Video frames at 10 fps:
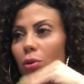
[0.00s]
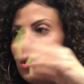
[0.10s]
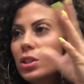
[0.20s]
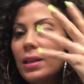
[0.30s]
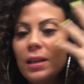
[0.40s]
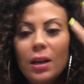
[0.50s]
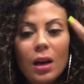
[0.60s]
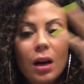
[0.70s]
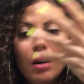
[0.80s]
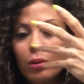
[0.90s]
just like
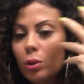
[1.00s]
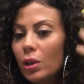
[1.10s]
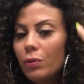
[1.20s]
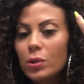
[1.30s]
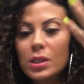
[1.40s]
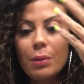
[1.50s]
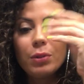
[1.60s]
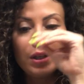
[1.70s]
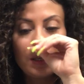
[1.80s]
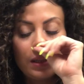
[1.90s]
looking for
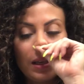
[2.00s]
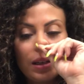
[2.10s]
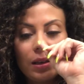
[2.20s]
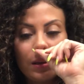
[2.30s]
something and like